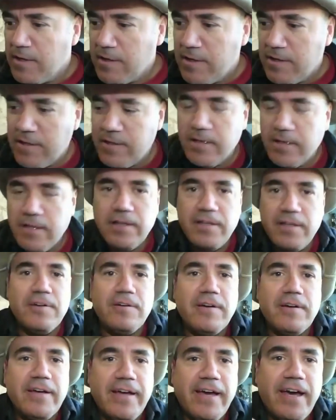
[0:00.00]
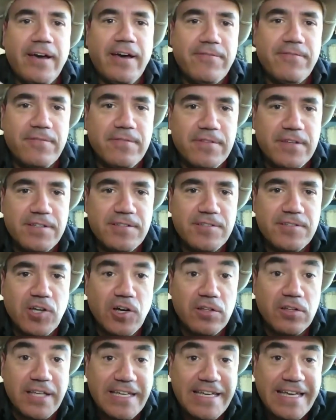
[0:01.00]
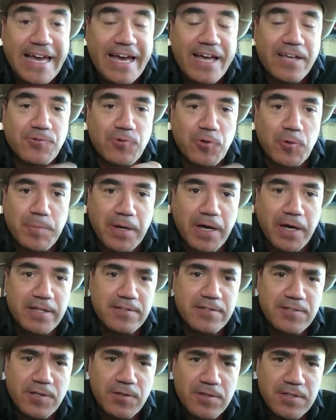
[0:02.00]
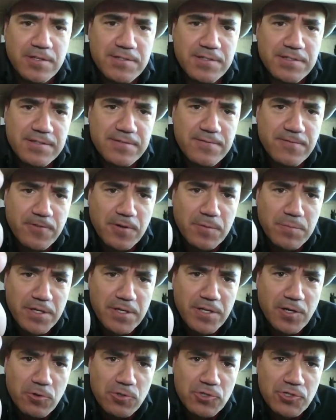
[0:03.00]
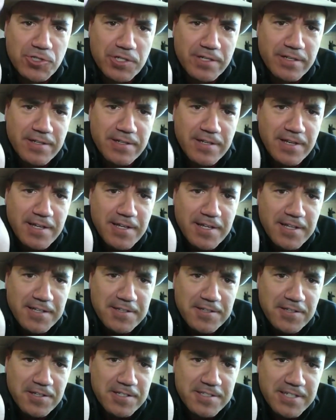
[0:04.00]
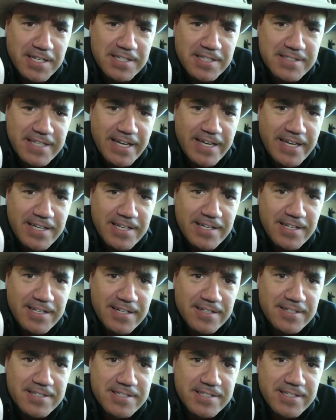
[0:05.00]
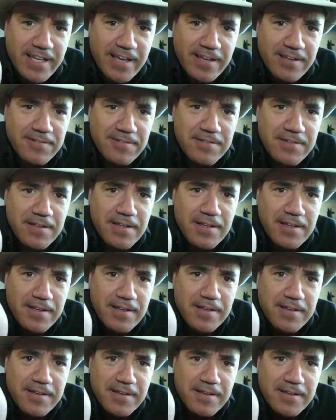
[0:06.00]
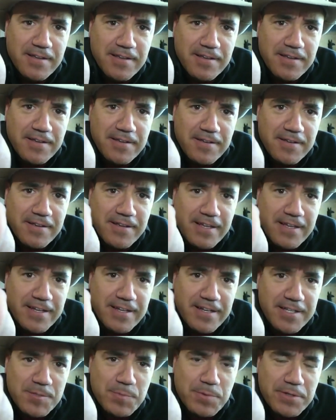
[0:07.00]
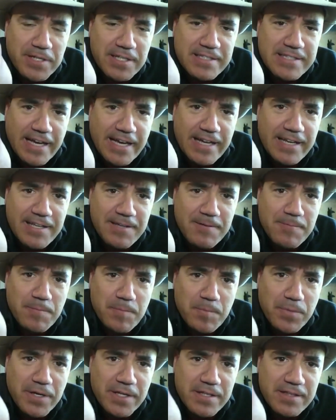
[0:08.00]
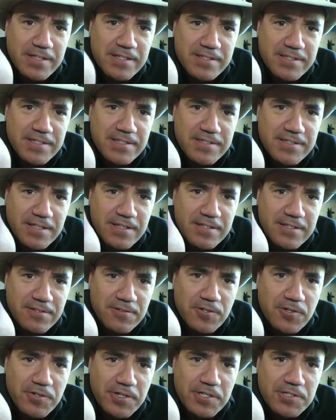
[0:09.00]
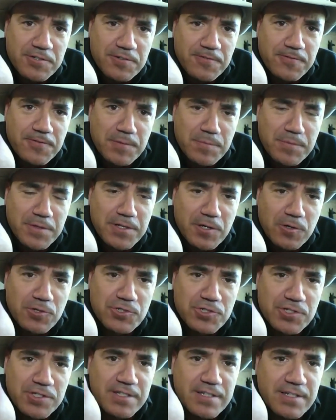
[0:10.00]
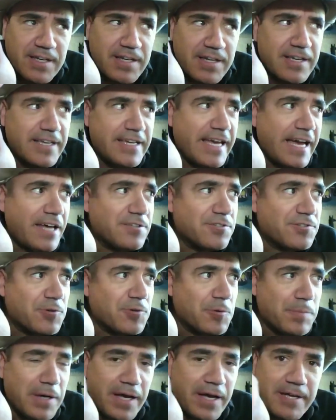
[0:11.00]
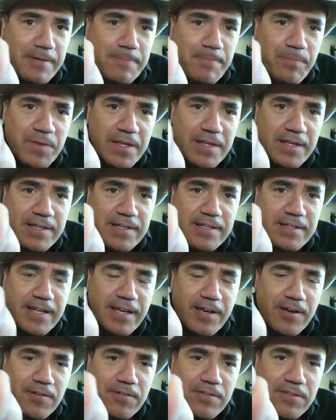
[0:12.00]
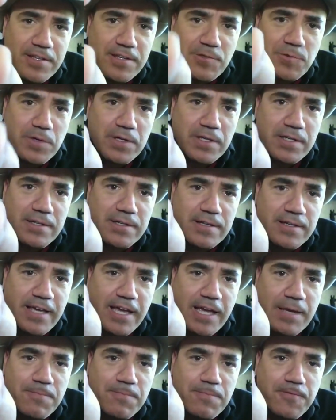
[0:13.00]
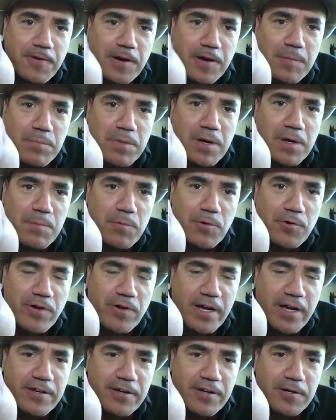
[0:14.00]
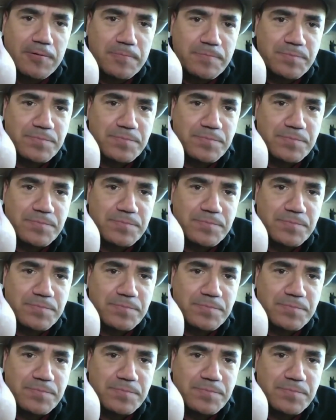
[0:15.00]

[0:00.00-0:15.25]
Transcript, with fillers: Then here I have, this is called a gastropod. So this is from the ocean. Looks like a tiny little snail, and it is pretty tiny, but this is a little creature from the ocean, a gastropod. Now, this one came from Morocco.